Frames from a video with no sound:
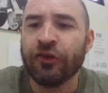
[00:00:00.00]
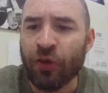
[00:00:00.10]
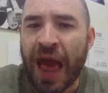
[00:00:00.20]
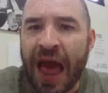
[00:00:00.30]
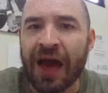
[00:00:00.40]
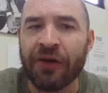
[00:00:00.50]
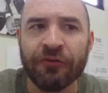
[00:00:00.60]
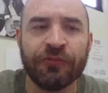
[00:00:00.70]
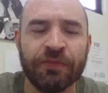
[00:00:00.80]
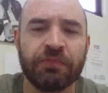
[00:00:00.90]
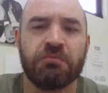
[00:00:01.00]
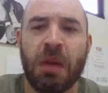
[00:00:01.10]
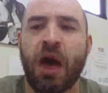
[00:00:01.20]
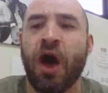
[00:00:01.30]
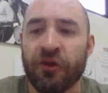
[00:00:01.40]
and I don't have
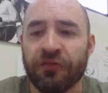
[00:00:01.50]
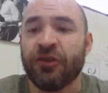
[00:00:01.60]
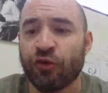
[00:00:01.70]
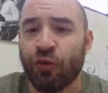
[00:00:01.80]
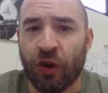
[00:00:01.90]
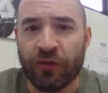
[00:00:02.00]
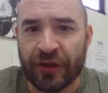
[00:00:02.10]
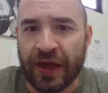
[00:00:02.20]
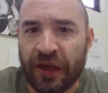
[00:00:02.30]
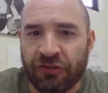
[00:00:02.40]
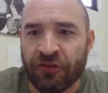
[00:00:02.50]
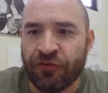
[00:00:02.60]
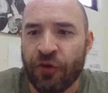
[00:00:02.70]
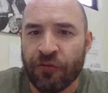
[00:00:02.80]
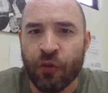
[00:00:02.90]
an official
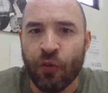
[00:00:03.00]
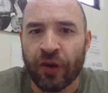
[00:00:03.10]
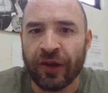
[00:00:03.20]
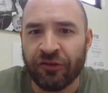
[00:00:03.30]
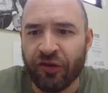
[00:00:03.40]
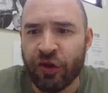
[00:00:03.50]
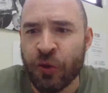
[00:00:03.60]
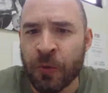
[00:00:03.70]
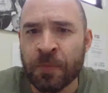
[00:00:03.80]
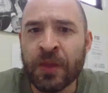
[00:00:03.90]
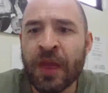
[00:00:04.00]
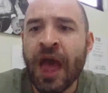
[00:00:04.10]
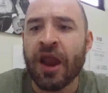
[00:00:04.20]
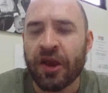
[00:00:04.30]
qualification for what I do.